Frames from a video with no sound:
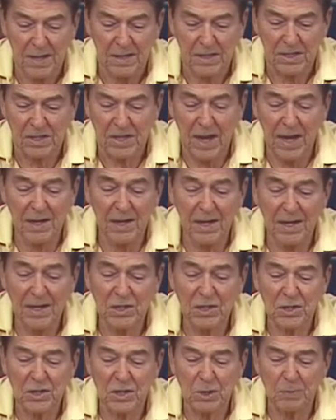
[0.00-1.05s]
The
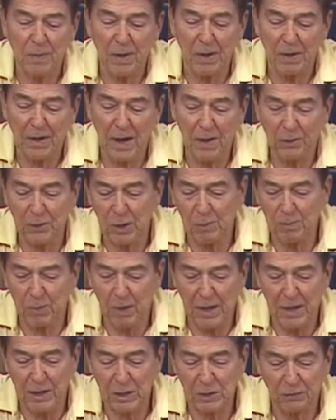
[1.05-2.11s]
Sandinistas spelled out their
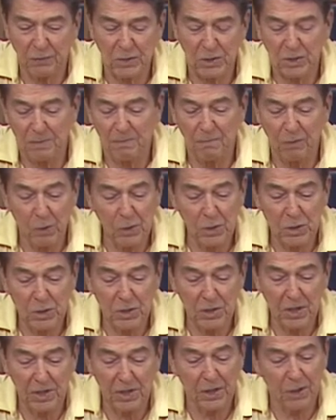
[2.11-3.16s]
plans for
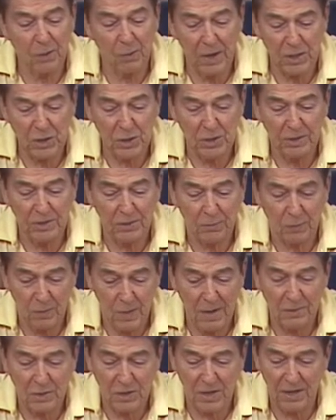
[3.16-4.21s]
subversion and aggression
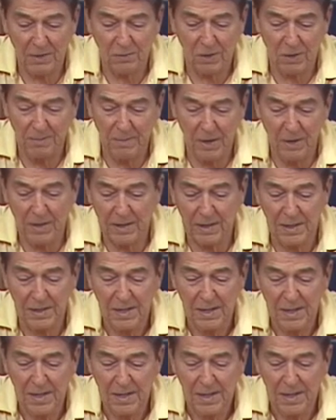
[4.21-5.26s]
throughout Central America
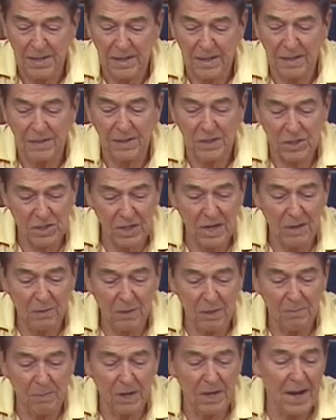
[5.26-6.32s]
in the
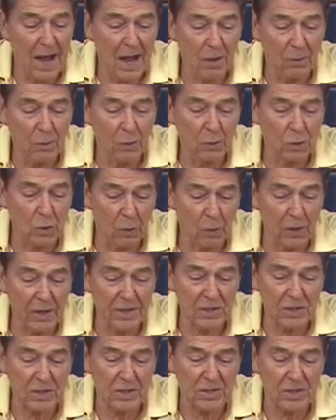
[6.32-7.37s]
secret but now
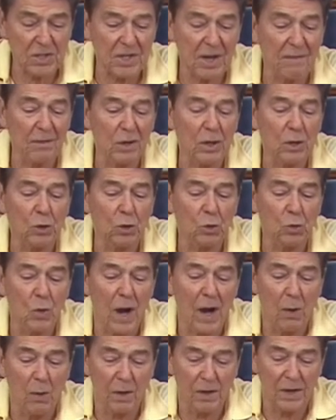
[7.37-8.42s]
notorious
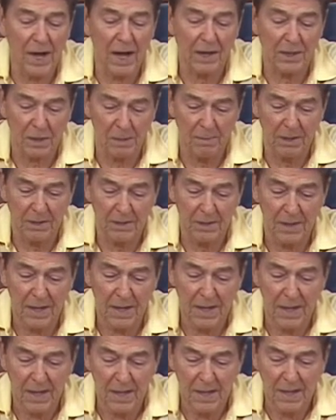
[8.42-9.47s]
72-hour document,
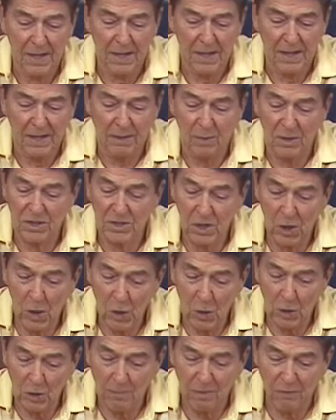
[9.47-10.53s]
and it wasn't
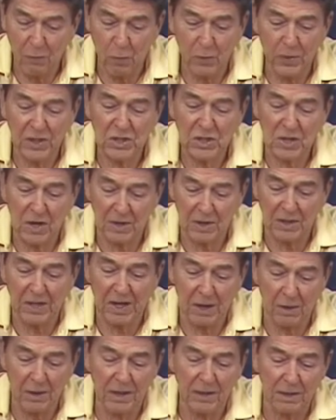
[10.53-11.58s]
long before they started
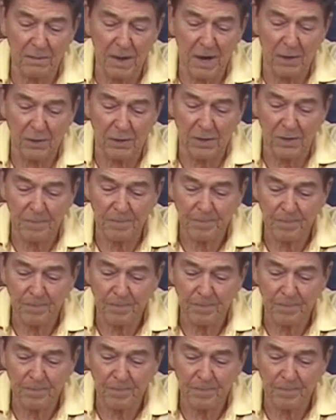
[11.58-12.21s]
carrying them out.